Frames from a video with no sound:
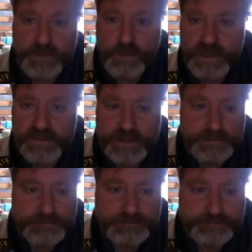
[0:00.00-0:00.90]
why is
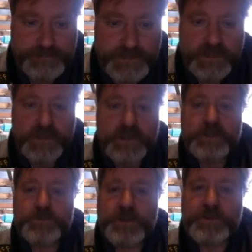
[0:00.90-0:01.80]
that?
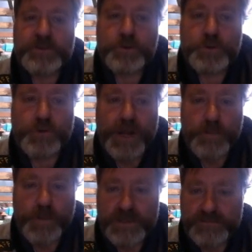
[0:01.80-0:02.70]
So we have things called
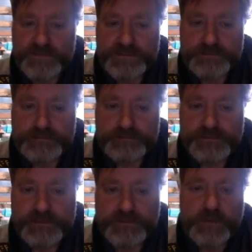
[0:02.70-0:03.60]
ground waves.
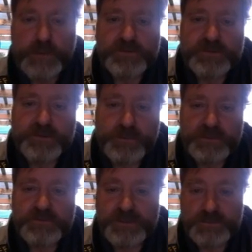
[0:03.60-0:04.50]
So ground waves are
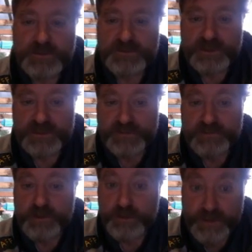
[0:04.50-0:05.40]
transmitted straight enough
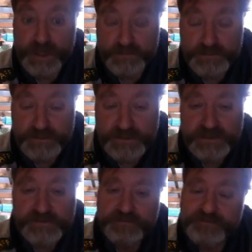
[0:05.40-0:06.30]
along the ground.
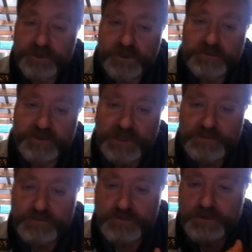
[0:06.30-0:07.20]
So it follows the
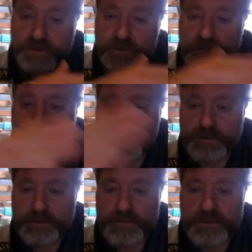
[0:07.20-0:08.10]
natural curve of the
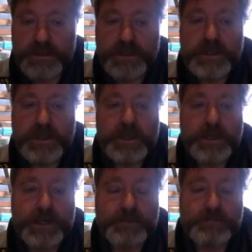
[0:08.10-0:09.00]
Earth.
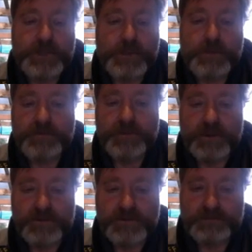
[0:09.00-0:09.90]
And mobile
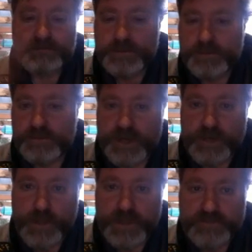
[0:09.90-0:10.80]
phones use
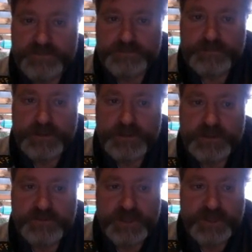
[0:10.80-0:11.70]
ground waves.
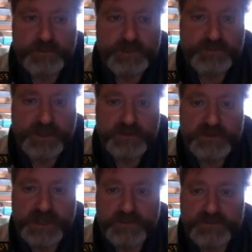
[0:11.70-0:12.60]
And so you have all those radio
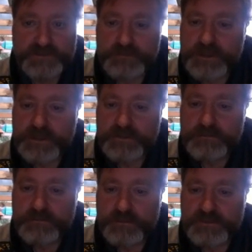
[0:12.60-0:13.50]
towers
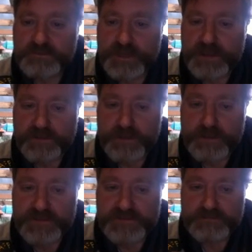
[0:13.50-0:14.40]
all spread all over the
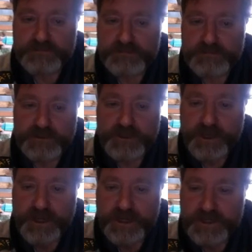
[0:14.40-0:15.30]
place on
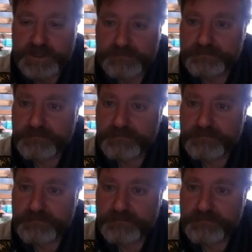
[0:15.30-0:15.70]
high